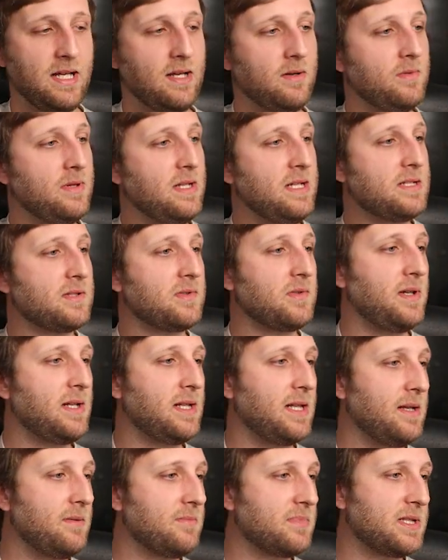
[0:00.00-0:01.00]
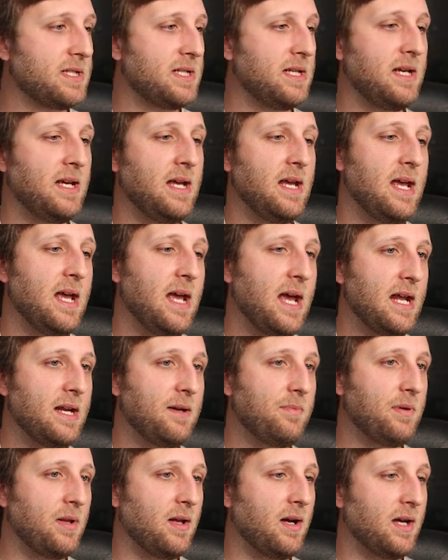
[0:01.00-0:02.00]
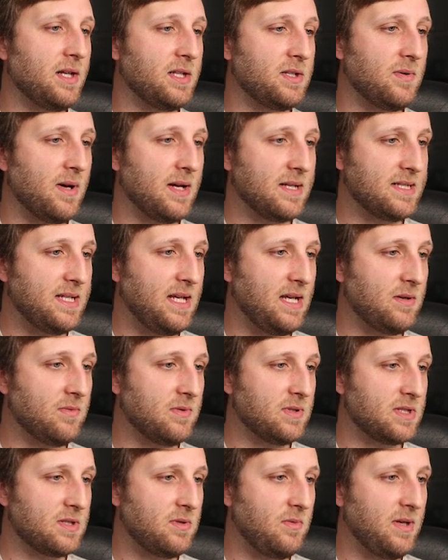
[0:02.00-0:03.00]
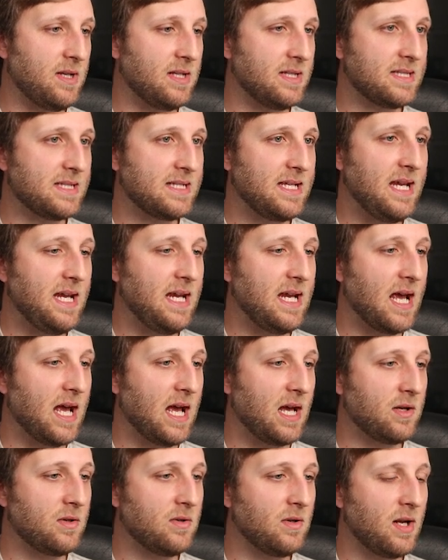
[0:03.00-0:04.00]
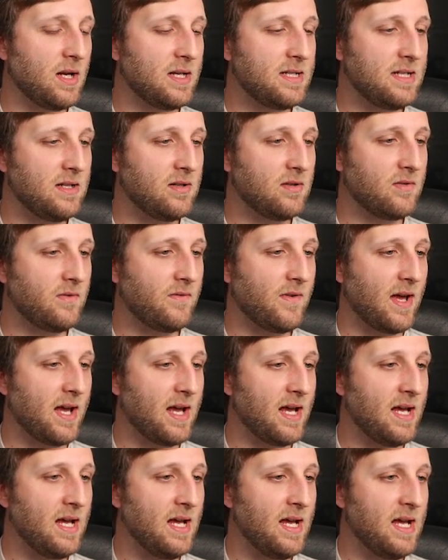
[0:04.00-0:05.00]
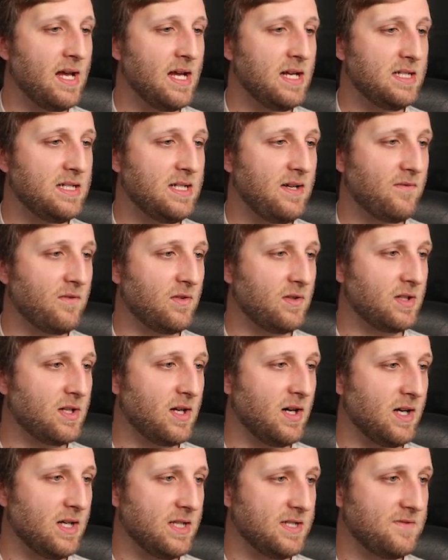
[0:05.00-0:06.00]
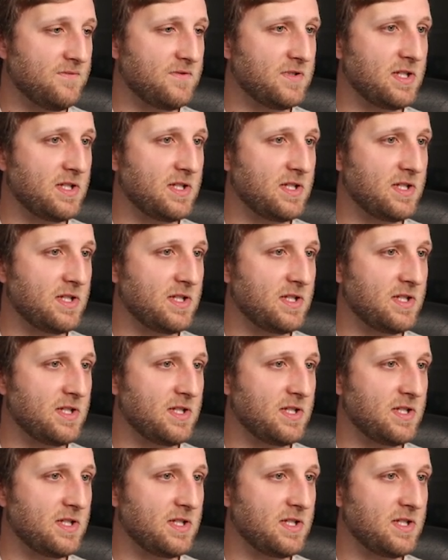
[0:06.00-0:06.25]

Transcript: here with these 3 clips and apply it to our sequence so we can see a good idea of our different kinds of